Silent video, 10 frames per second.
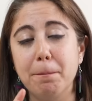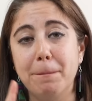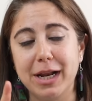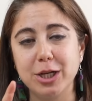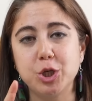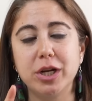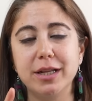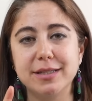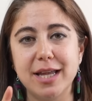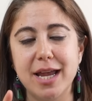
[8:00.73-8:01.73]
But I
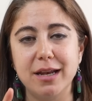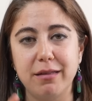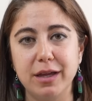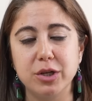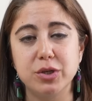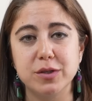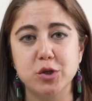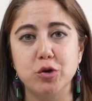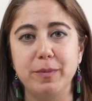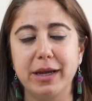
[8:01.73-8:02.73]
shouldn't say anything too
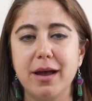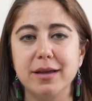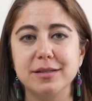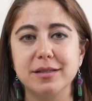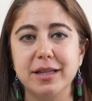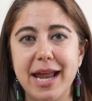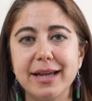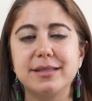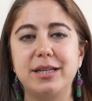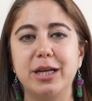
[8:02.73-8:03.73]
soon because the
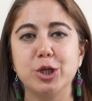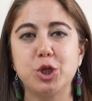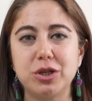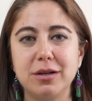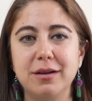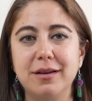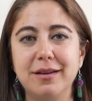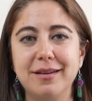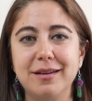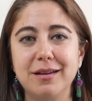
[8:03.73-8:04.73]
next dish,
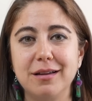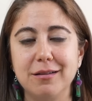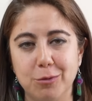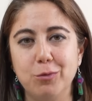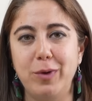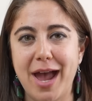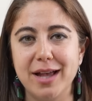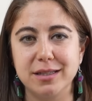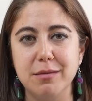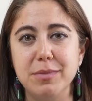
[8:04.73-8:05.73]
we
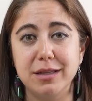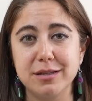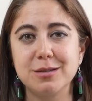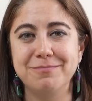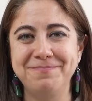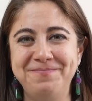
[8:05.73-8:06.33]
has the meats.